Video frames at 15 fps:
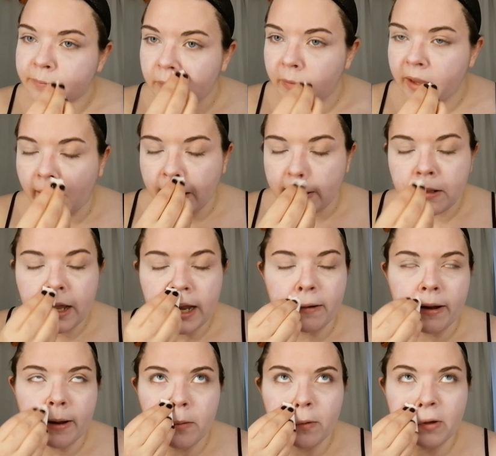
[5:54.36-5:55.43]
Yeah,
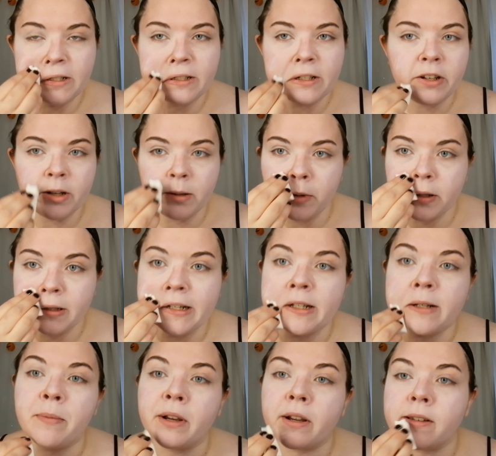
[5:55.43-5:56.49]
anyway, wanted to do
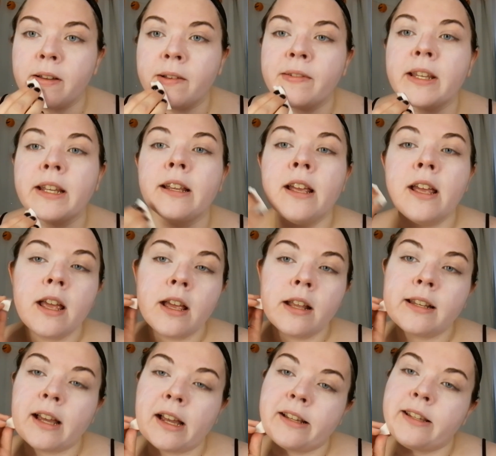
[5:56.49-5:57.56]
Morticia because obviously
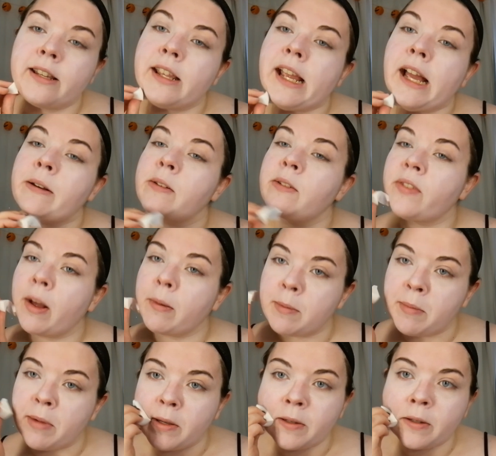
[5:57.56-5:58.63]
ties to the Addams Family
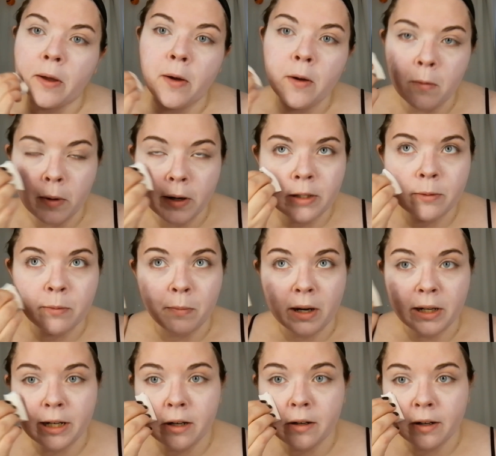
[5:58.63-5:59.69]
musical, which my
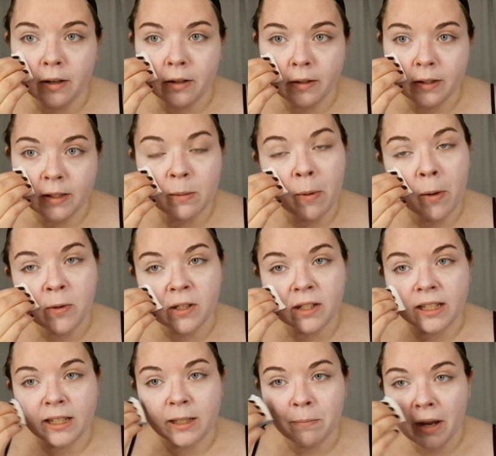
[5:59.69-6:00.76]
channel is
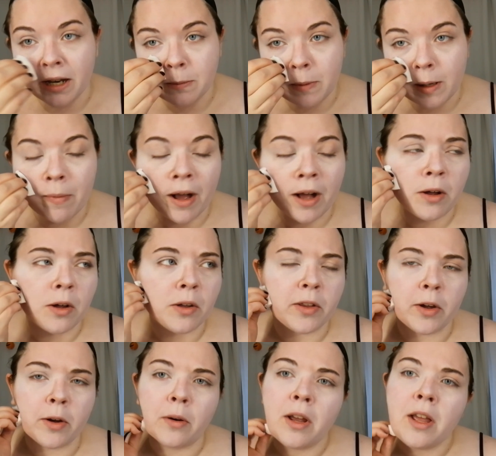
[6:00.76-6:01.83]
supposedly meant to be about,
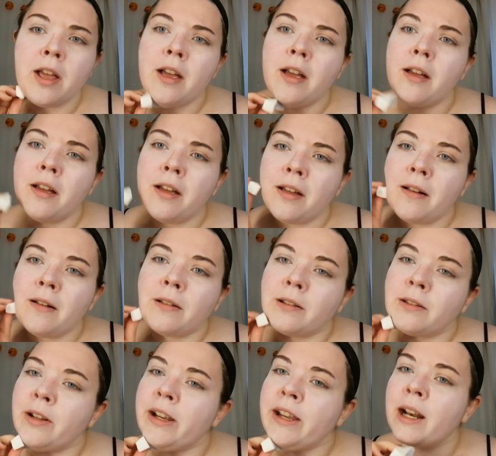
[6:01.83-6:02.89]
although
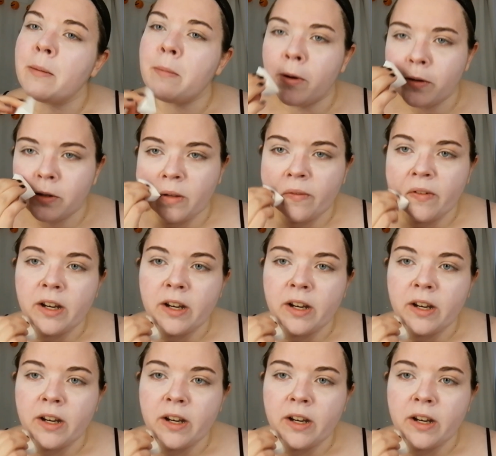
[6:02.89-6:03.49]
looking at most of the